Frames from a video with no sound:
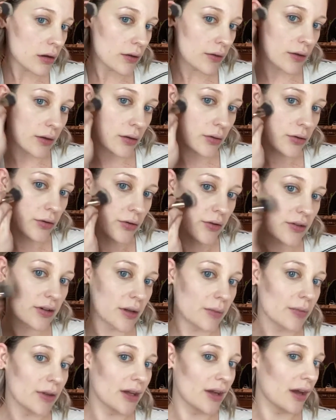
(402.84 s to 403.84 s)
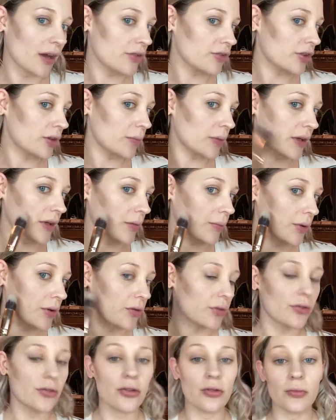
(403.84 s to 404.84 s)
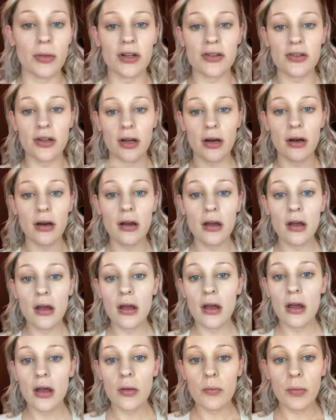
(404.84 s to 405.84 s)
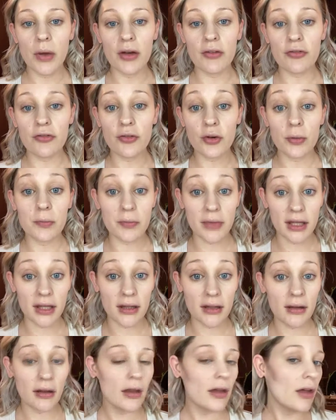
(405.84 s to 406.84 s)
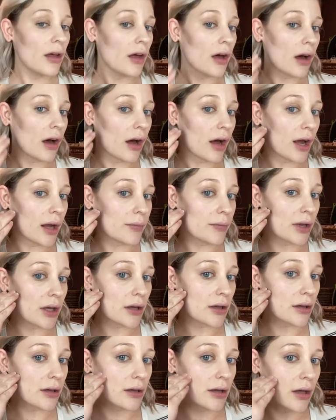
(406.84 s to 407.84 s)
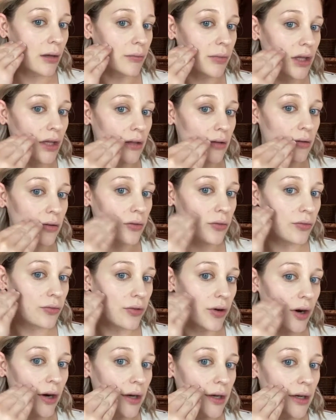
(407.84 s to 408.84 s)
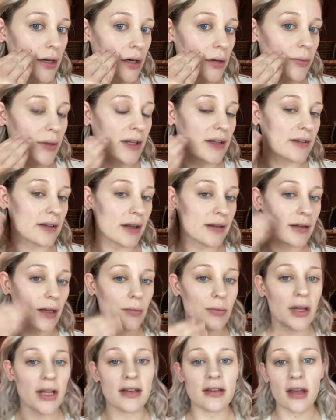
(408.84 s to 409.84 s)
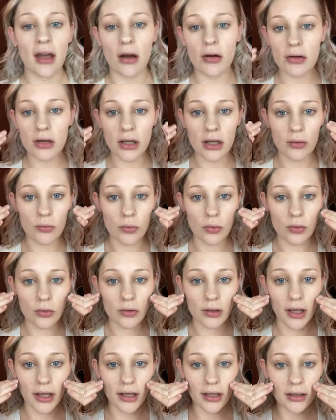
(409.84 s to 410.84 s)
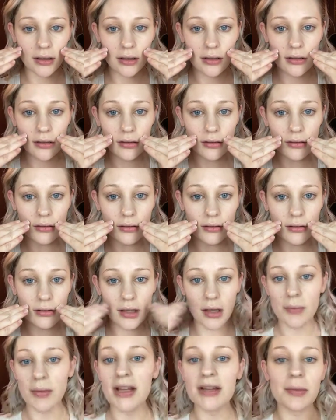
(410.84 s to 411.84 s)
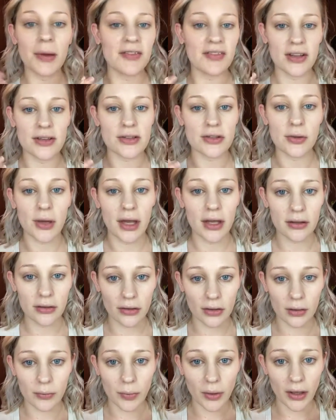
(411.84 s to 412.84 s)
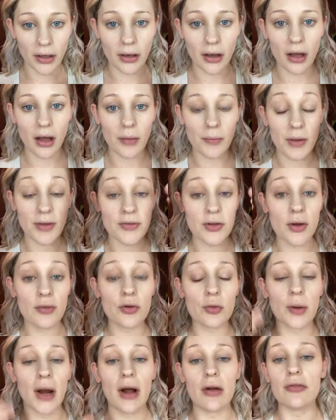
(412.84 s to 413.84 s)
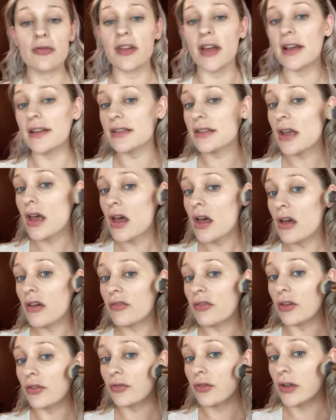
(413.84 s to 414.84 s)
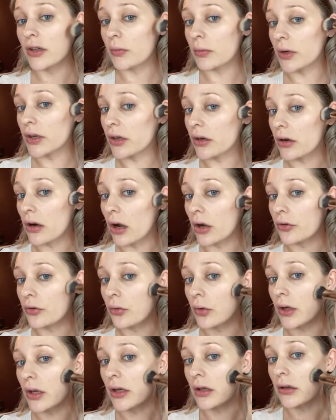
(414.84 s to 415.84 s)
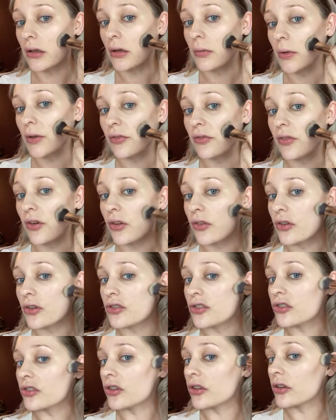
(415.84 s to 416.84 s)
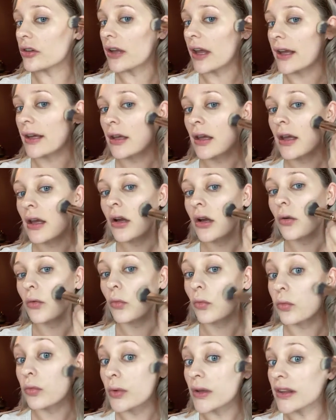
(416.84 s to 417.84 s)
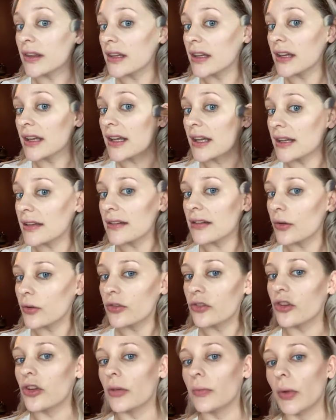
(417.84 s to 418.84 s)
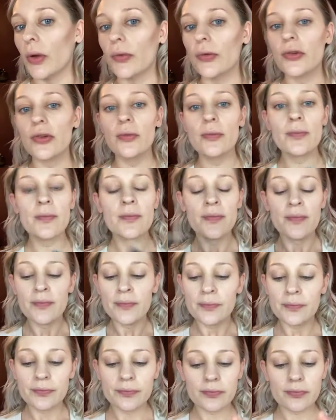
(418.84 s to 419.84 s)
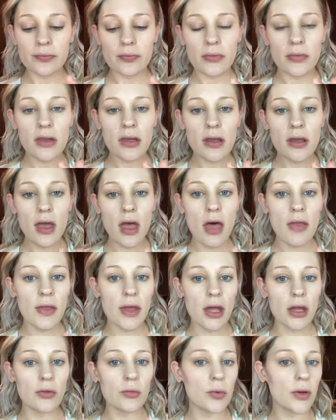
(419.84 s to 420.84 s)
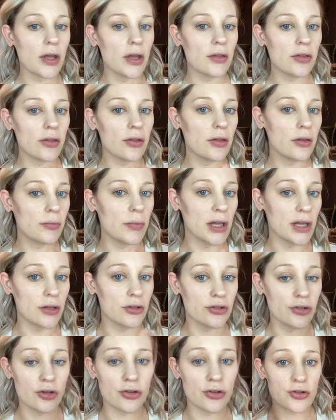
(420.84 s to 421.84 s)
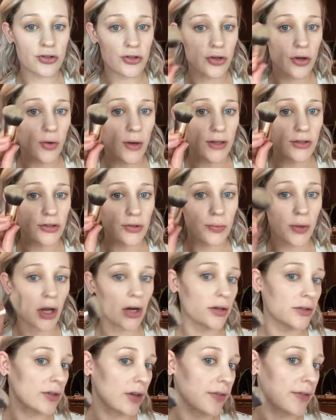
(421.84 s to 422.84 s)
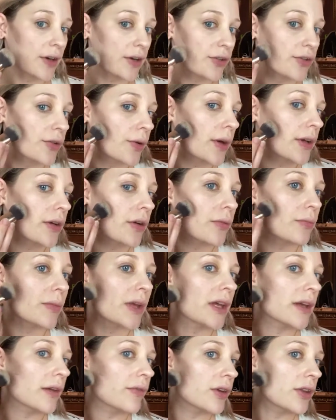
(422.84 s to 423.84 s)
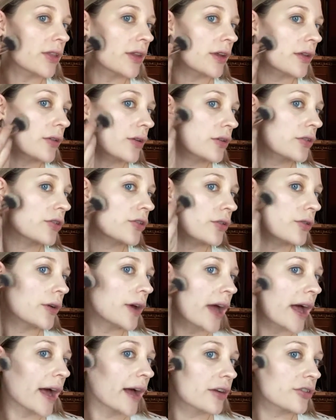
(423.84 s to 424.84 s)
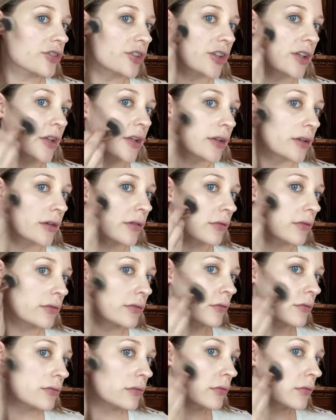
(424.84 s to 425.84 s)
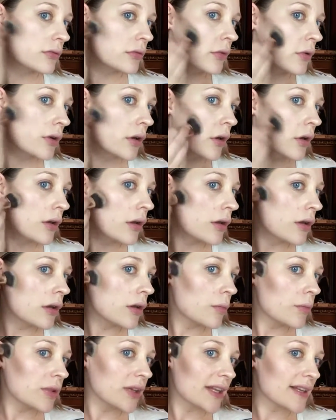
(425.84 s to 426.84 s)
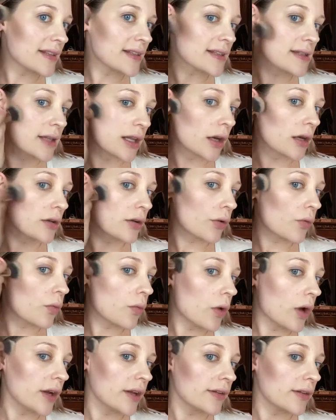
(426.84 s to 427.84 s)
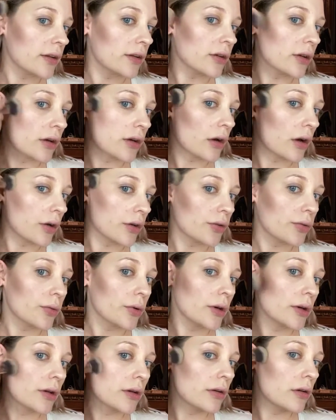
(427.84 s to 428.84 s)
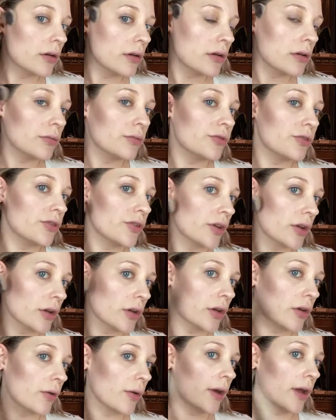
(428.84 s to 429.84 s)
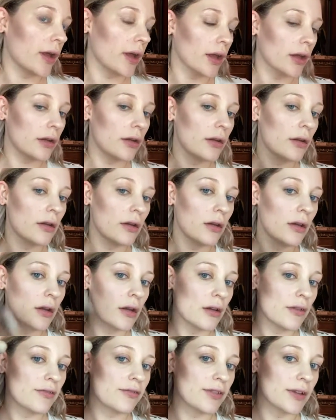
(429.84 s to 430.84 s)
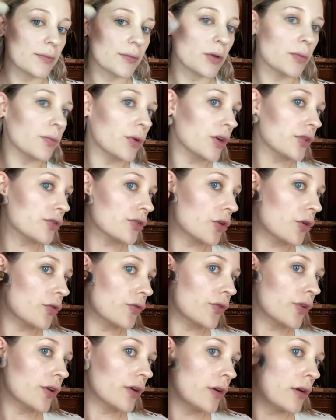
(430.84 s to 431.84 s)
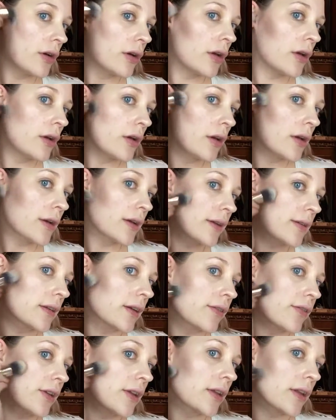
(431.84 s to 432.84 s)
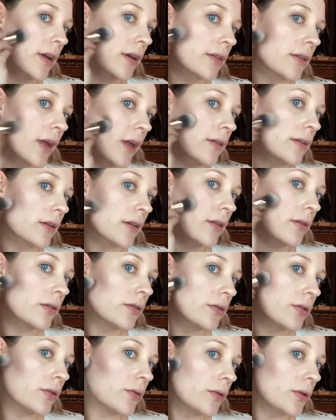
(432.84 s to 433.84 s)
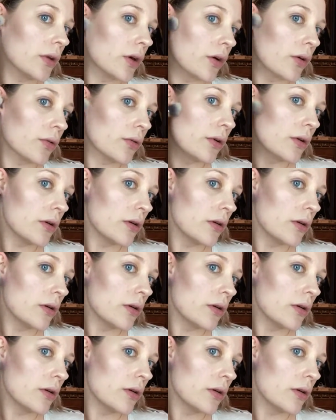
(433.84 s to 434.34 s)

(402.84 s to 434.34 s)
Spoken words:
I'll do the same thing. I actually picked up a little too much there. But for me, I'm not going to come in too far here because as I blend out, it will it makes my face too angular. But if you have a round face, feel free to bring your contour in a little bit further just to really enhance those cheekbones. And then with making sure no extra product on there so I don't make everything look too ashy in places that I don't want it to look contoured, I'm just going to go ahead, flip the brush over, because I feel like that's a little too low.